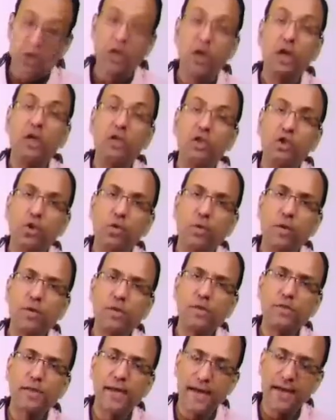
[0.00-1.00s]
So when
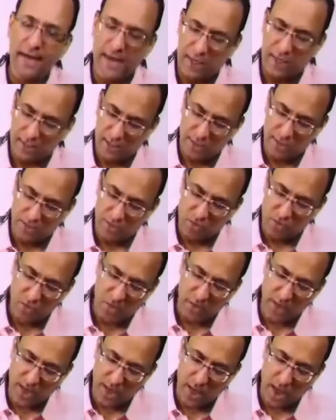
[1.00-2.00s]
you say 8th nerve
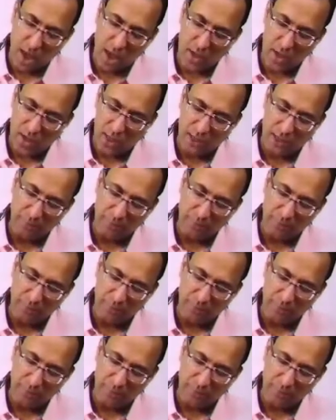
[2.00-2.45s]
nuclei are at